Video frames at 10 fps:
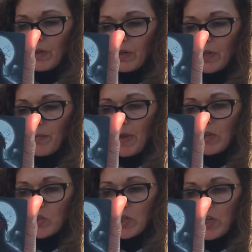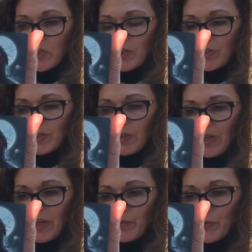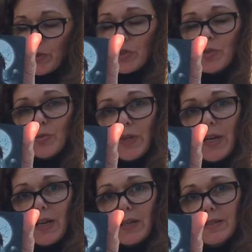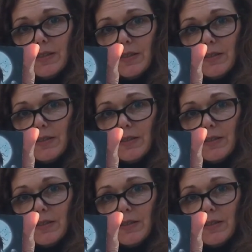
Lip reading: imagination and what is reality.